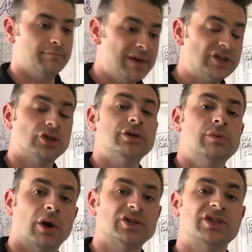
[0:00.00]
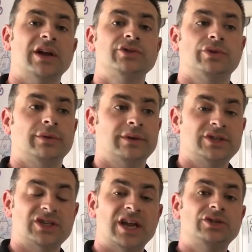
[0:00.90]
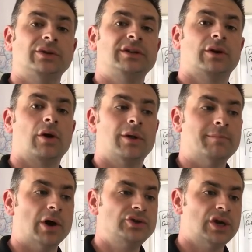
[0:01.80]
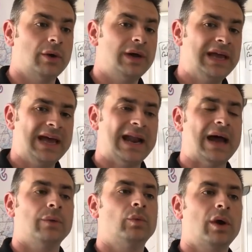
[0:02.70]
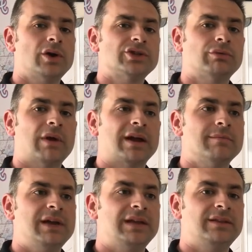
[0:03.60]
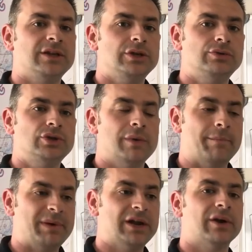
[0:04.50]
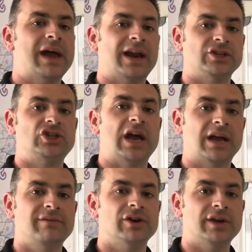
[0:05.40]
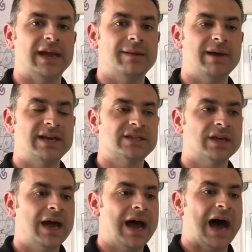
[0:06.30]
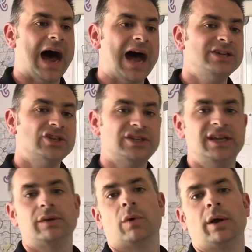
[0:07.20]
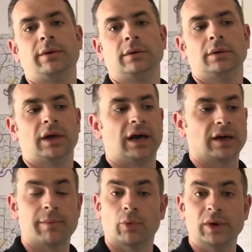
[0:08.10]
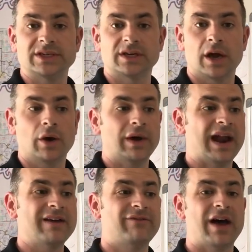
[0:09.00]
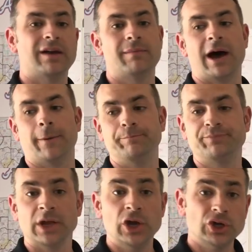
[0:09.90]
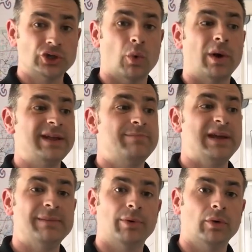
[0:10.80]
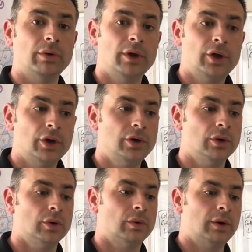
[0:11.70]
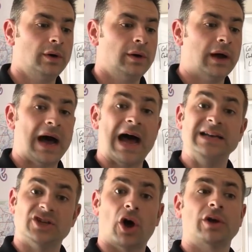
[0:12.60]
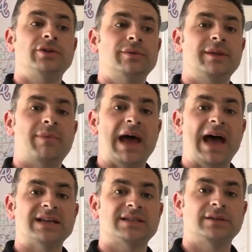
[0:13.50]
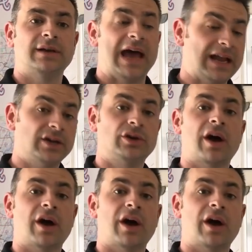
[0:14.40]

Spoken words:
make sure you are scheduling the call in Mojo. And I would also recommend that you do a periodic check of your database. I just did one a couple weeks ago, and I found about 20 people who I'd talked to in the past, had a good